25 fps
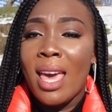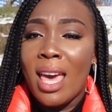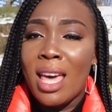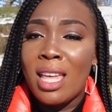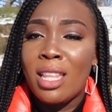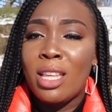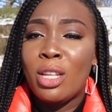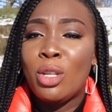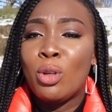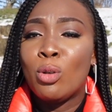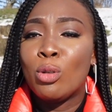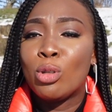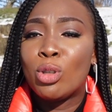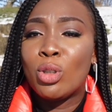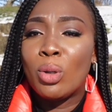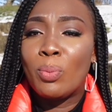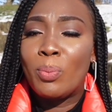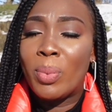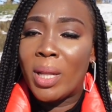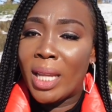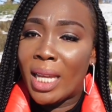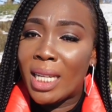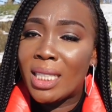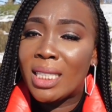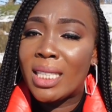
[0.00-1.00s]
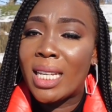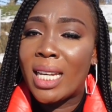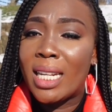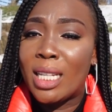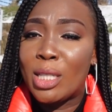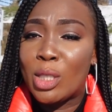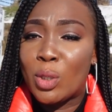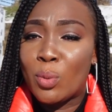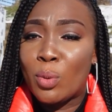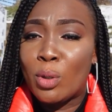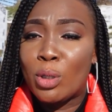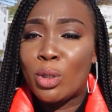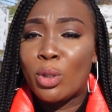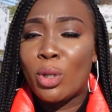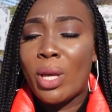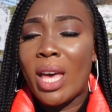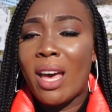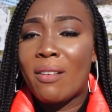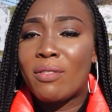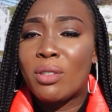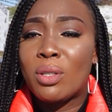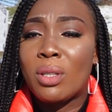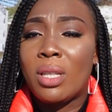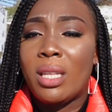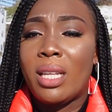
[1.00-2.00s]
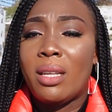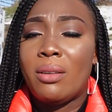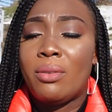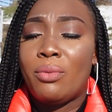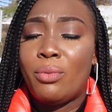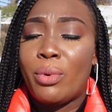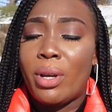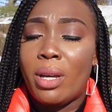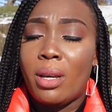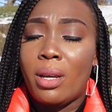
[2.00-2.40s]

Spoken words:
and then you also pledge that as well. So you have to